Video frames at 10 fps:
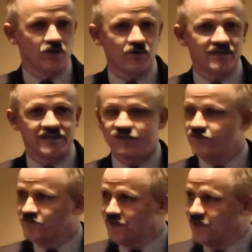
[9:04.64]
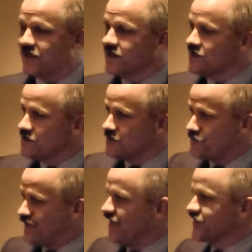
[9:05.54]
knowing that you've done
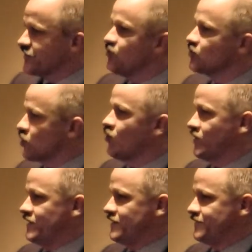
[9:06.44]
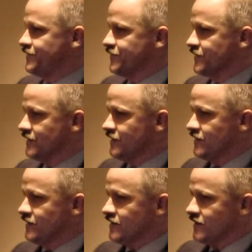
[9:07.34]
the best you could
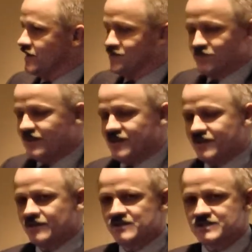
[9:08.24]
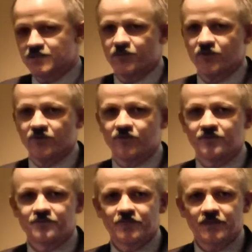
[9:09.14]
in being superb.
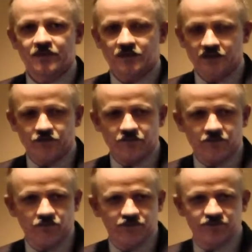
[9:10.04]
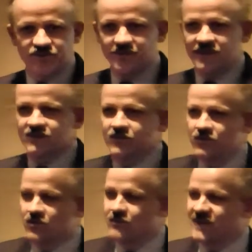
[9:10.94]
And with respect
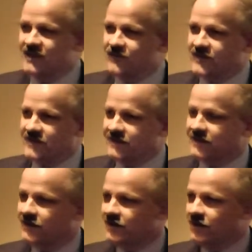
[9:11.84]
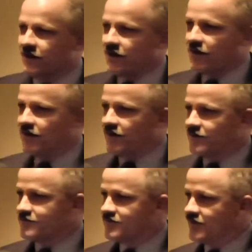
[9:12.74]
to benefiting,
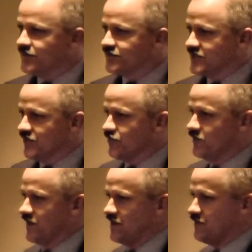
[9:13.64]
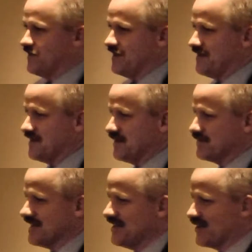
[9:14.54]
um, as Jeff reminded me,
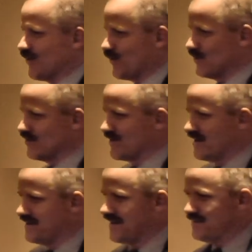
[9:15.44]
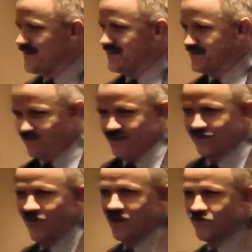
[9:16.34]
I'm getting older. I, I made the
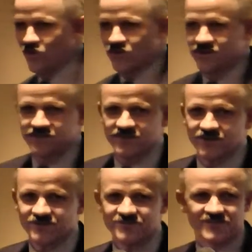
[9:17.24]
big 5-0 this year.